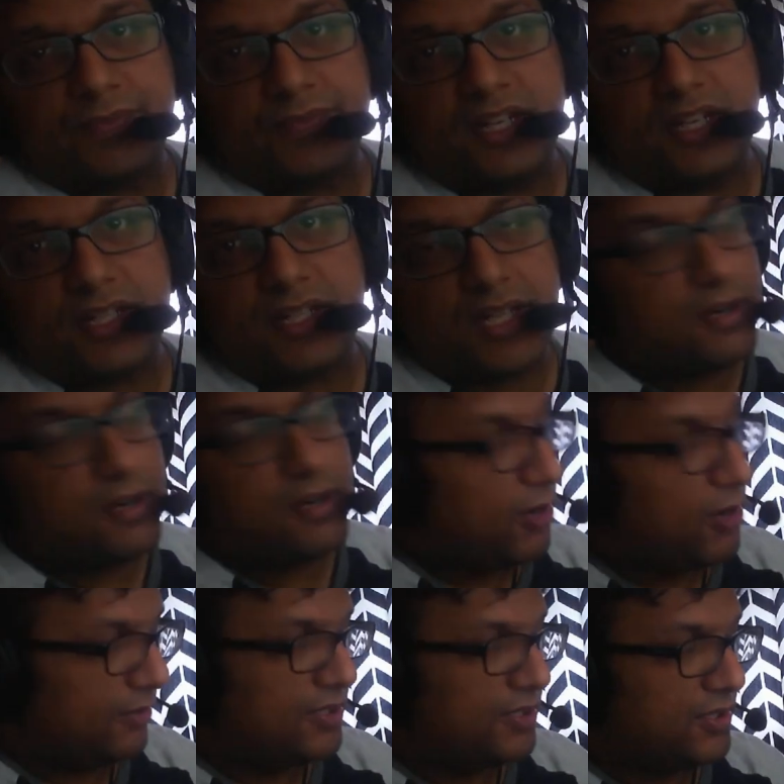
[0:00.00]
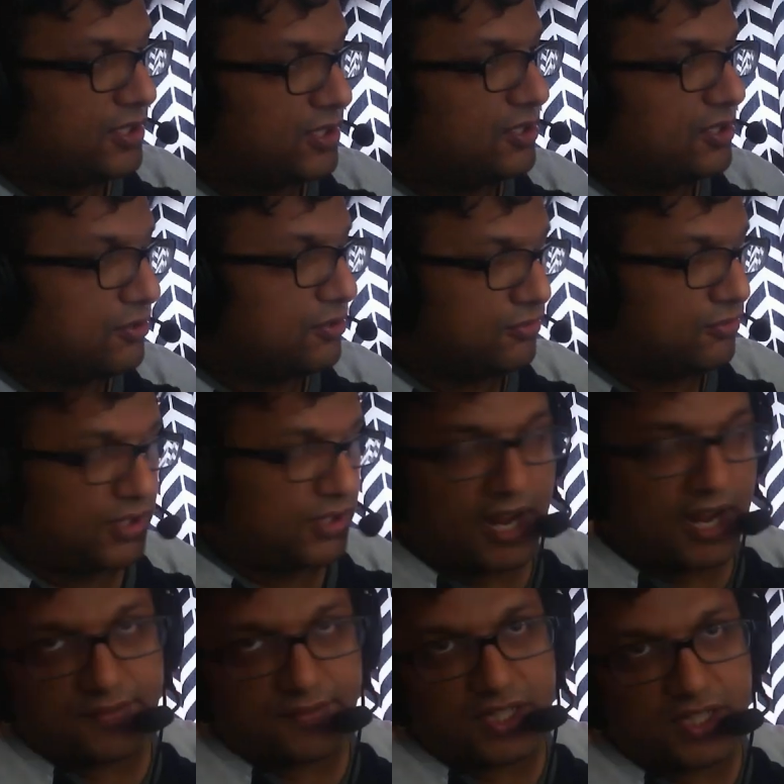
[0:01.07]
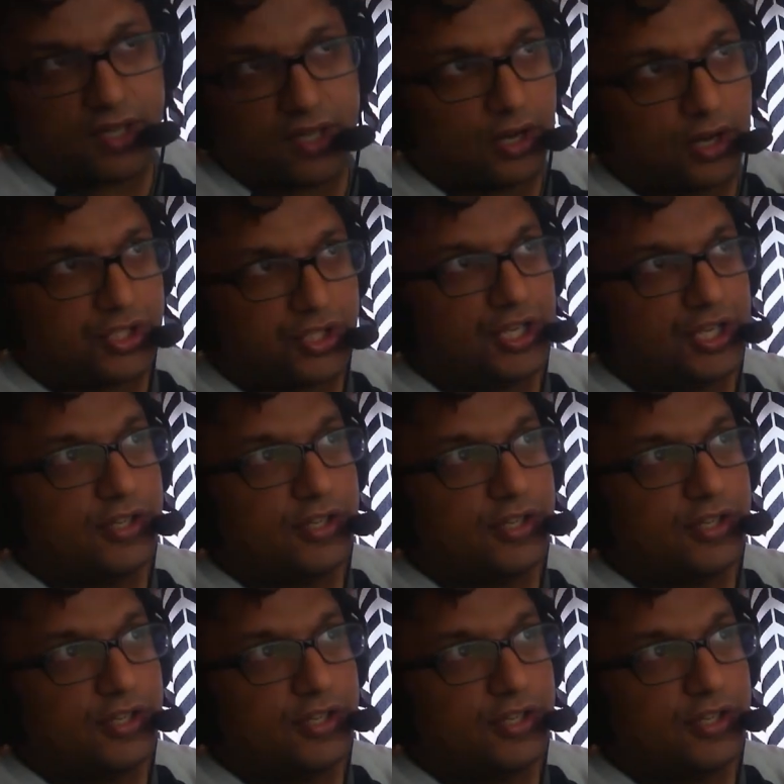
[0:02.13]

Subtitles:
is that, well, it's a new kind of technology.